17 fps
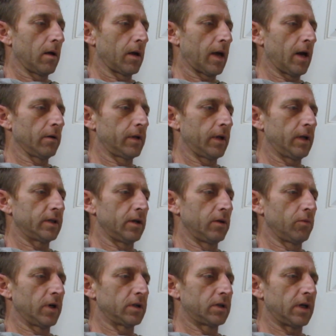counties
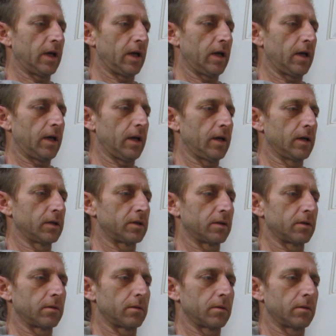in which it is